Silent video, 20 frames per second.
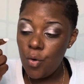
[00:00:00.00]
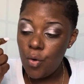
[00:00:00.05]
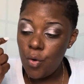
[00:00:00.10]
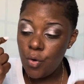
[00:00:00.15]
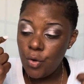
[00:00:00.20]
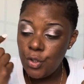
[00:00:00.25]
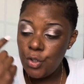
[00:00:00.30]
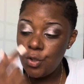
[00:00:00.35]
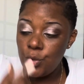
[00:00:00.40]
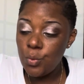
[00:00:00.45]

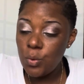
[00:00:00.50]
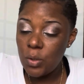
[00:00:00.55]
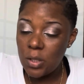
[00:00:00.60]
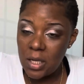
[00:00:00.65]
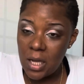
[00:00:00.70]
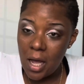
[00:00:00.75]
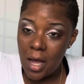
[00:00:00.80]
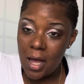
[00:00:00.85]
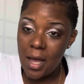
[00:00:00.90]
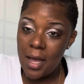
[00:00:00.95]
you a
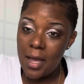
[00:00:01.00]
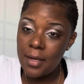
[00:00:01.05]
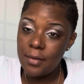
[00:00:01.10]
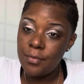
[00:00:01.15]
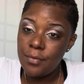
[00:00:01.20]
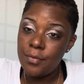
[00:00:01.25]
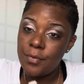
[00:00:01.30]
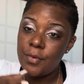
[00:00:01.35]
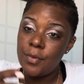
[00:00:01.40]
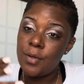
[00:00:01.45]
God
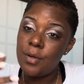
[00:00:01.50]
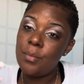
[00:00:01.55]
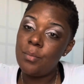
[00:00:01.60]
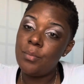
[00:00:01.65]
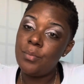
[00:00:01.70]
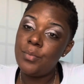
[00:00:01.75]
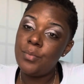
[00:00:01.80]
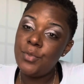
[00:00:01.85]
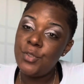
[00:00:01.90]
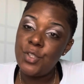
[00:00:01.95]

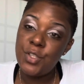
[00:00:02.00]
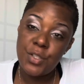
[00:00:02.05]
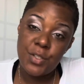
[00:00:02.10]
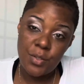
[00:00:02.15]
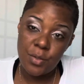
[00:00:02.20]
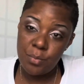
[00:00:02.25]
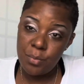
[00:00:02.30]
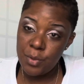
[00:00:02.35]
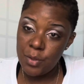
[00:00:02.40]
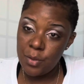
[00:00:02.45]
from
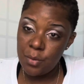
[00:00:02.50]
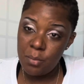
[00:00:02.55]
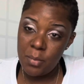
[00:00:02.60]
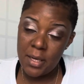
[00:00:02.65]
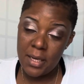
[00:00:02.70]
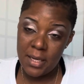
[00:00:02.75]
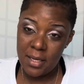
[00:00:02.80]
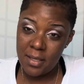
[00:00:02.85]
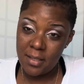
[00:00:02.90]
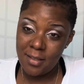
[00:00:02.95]
just a mere
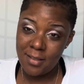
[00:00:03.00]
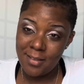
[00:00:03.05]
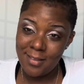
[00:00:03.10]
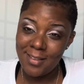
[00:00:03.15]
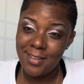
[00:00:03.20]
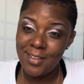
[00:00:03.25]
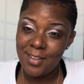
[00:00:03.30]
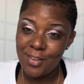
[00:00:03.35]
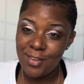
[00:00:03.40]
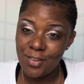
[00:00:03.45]
man,
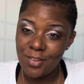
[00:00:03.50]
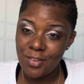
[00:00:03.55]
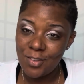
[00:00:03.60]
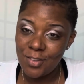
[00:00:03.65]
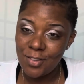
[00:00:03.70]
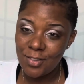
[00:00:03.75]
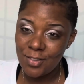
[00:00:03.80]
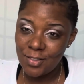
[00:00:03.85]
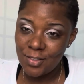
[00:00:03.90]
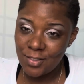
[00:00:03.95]
you know?
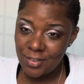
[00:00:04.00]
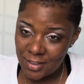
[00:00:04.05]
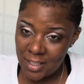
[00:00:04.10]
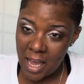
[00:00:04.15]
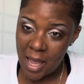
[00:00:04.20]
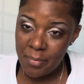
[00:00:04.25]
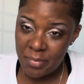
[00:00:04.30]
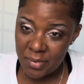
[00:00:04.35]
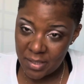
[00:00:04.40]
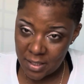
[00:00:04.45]

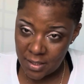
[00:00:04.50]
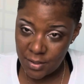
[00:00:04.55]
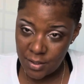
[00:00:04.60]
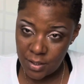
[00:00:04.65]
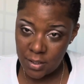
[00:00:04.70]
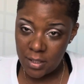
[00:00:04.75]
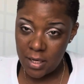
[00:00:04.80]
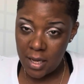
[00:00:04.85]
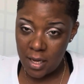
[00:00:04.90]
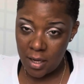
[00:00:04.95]
tapping
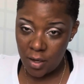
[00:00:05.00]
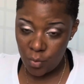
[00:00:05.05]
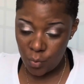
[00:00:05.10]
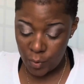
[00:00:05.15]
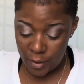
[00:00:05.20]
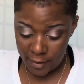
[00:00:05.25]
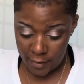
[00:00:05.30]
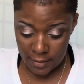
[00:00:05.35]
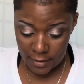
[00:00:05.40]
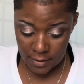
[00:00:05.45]
into that
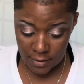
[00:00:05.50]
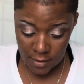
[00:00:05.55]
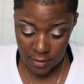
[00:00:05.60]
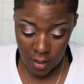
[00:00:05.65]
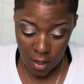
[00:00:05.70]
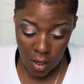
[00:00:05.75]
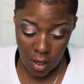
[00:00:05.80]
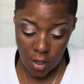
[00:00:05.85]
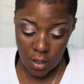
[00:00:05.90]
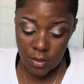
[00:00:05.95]
awareness.
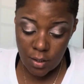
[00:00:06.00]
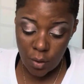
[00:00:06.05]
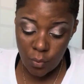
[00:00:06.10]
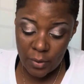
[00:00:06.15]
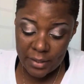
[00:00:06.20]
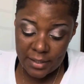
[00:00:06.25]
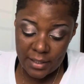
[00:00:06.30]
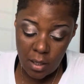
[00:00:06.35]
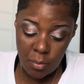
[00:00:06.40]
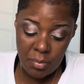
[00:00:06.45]
So
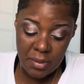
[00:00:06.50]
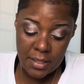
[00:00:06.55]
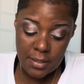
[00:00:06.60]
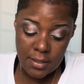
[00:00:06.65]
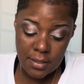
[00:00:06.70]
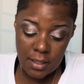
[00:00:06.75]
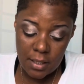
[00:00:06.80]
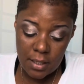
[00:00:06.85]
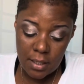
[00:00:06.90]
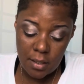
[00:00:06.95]
with that being
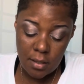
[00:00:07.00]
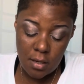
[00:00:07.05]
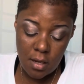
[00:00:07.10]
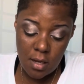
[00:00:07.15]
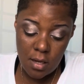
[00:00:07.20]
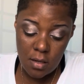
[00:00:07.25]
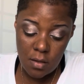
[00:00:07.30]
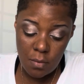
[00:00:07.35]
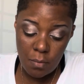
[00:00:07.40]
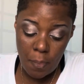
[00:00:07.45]
said,
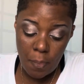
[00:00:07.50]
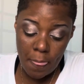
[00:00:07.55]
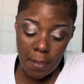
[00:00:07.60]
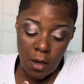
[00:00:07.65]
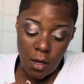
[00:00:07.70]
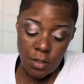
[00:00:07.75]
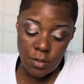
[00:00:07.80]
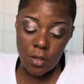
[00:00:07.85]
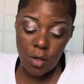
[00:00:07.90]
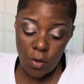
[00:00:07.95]
um,
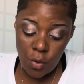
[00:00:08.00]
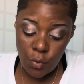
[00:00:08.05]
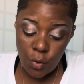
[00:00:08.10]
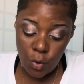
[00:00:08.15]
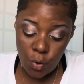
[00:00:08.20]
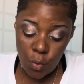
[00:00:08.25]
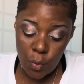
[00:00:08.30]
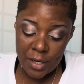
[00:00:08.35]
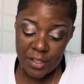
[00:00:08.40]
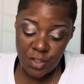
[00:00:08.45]
so the
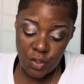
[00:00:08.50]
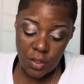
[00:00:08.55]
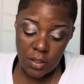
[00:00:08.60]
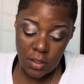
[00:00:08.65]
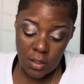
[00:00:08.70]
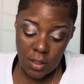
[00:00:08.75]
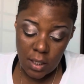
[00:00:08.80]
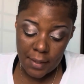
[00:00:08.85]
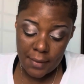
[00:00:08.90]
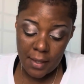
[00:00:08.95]

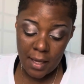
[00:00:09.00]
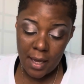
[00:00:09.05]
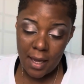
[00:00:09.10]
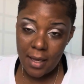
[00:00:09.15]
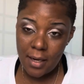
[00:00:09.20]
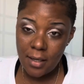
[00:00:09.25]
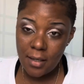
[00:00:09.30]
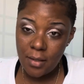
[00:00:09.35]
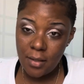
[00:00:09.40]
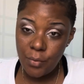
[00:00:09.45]
question
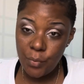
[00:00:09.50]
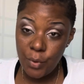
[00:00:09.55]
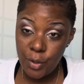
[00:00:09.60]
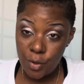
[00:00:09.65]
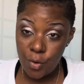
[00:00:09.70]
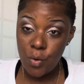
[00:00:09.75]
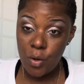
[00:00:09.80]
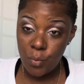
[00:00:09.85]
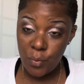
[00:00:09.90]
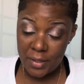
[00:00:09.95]
that we're
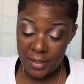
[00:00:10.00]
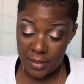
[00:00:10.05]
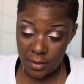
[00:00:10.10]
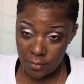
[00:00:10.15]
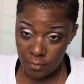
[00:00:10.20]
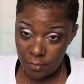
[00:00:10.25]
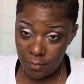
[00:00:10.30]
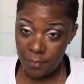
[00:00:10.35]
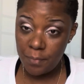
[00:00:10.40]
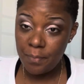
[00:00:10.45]
going with
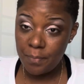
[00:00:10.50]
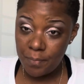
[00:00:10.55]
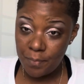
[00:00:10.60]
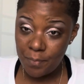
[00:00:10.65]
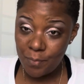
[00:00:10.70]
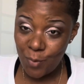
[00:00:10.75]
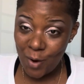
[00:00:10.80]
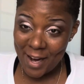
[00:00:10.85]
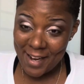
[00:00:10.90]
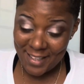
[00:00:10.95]

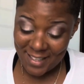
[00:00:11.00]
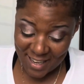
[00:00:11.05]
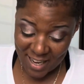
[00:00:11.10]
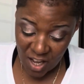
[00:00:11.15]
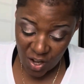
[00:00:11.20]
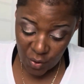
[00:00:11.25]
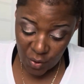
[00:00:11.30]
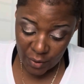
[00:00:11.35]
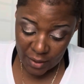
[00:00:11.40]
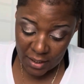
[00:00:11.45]
right
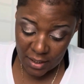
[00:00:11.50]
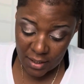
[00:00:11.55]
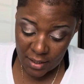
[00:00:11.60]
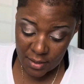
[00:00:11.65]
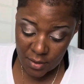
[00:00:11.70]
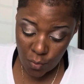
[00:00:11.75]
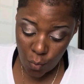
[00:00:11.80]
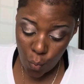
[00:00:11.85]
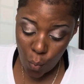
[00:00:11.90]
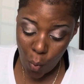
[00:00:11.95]
now
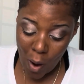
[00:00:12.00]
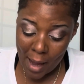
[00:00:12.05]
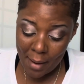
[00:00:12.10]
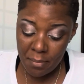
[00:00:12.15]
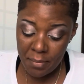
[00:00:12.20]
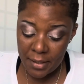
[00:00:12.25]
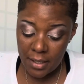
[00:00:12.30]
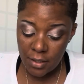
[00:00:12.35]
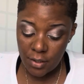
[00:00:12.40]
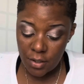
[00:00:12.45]
is why
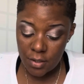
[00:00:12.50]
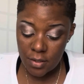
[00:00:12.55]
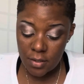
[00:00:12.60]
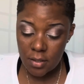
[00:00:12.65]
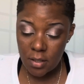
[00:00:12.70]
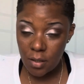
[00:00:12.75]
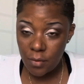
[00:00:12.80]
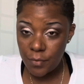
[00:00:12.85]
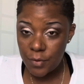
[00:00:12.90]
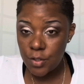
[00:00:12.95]
being
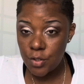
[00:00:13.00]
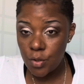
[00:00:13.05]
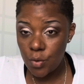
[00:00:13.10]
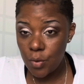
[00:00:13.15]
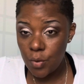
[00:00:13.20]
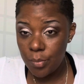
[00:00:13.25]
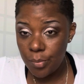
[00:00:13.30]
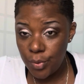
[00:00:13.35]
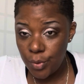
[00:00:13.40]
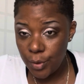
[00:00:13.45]
yourself is so
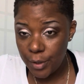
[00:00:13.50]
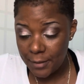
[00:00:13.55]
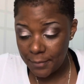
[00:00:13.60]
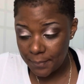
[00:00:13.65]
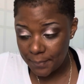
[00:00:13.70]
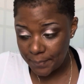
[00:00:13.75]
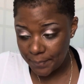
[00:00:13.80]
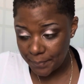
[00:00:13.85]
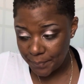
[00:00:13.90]
important.